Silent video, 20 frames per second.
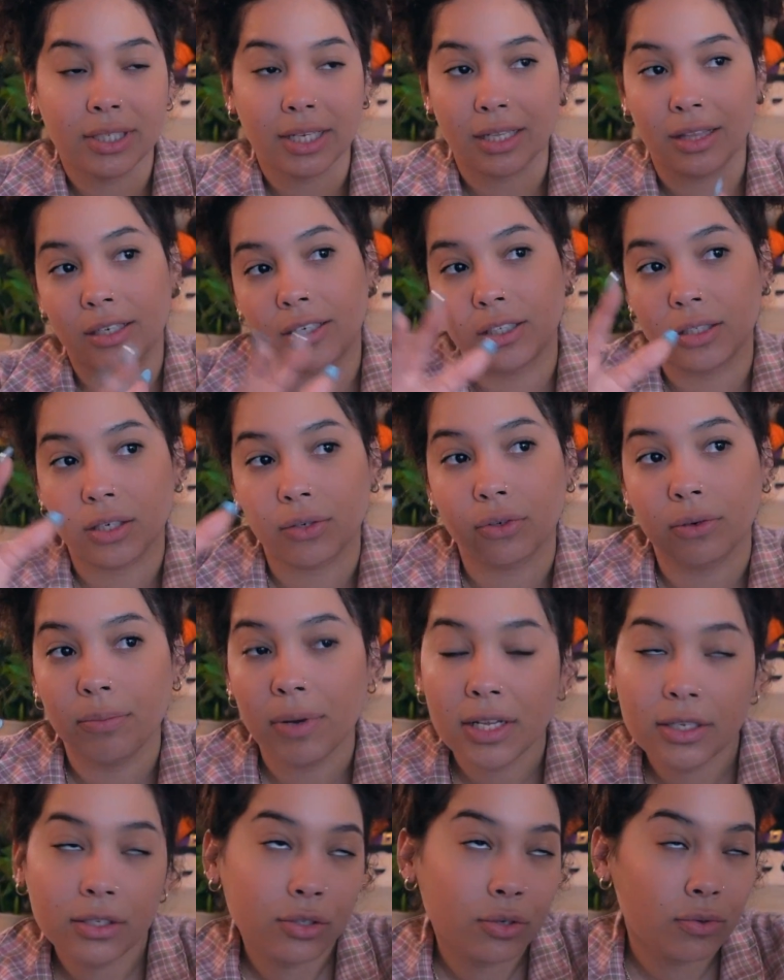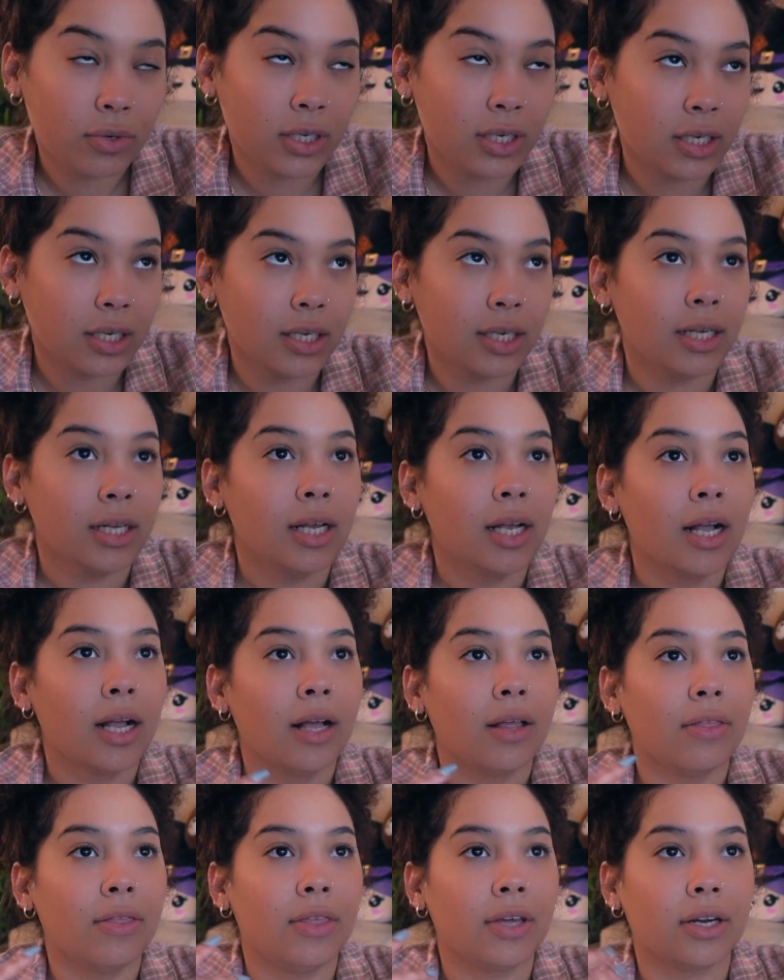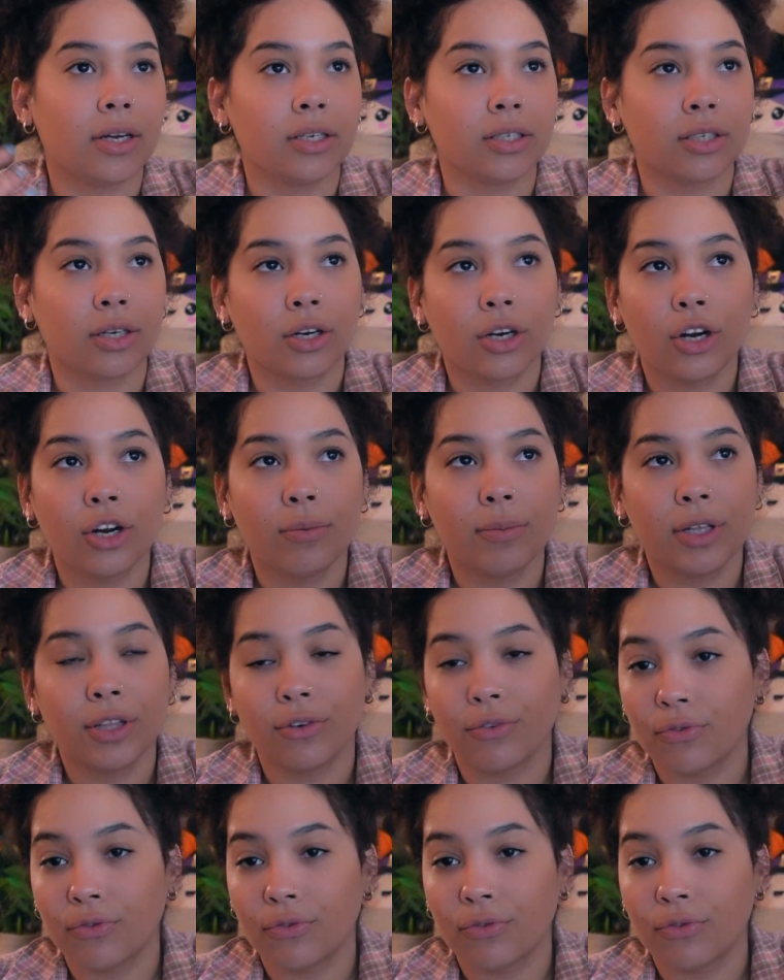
Like there's a Rapunzel one, there's a Kermit the